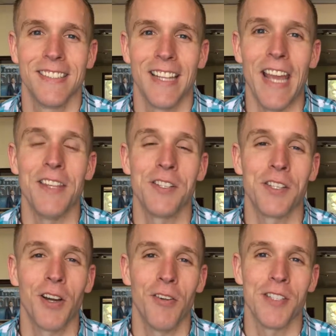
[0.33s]
Hey, this is
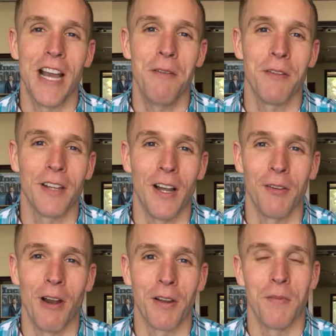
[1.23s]
Curtis Hyde with
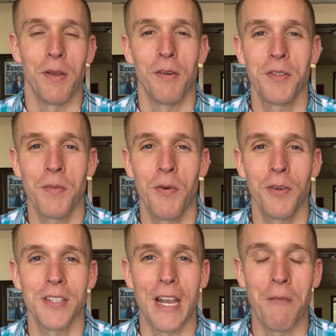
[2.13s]
Colorado Computer
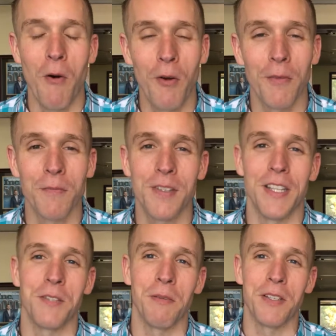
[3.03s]
Support, and welcome to
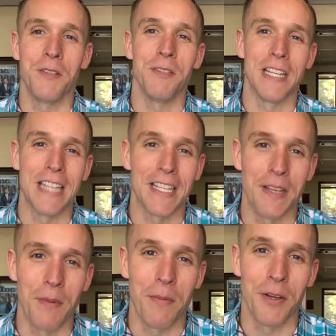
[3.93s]
this week's Tuesday Tech
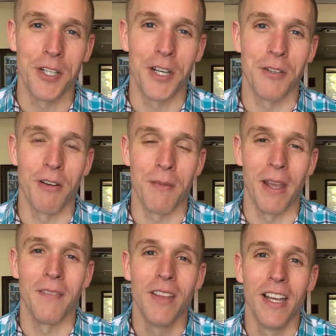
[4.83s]
Tip. I appreciate you joining
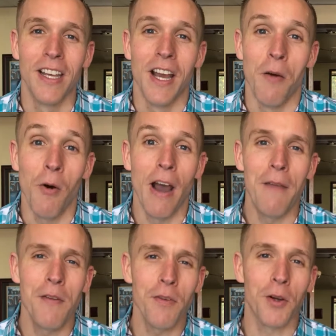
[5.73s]
me. Well,
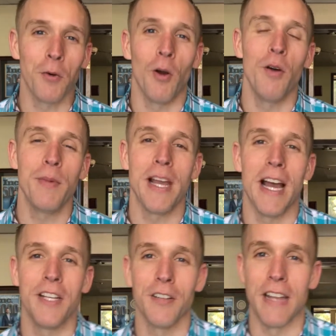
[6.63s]
have you ever crawled
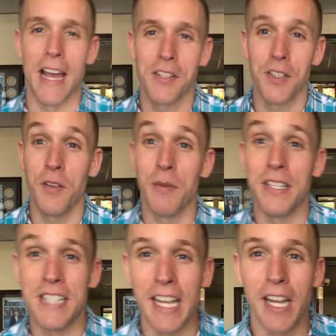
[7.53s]
behind your desk? You've been
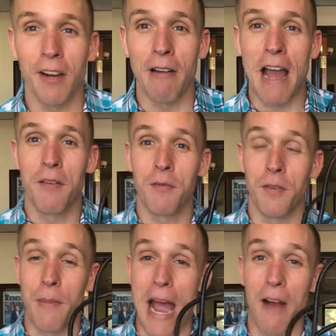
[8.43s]
digging around for
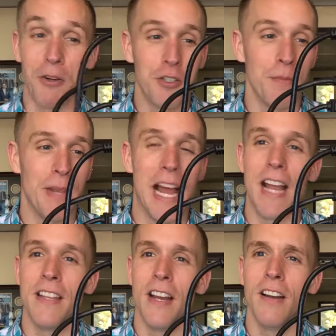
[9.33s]
the power strip
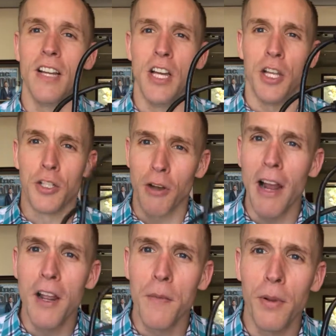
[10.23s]
behind there. You're
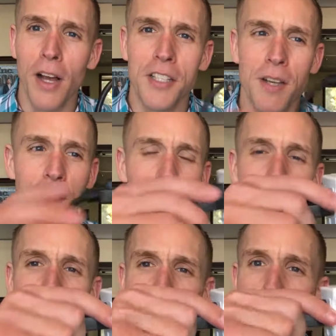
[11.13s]
trying to unplug something,
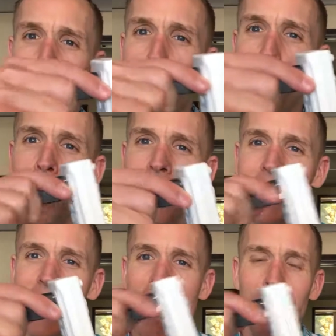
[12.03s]
you pull one of
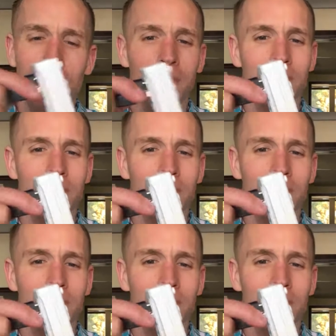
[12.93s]
these out,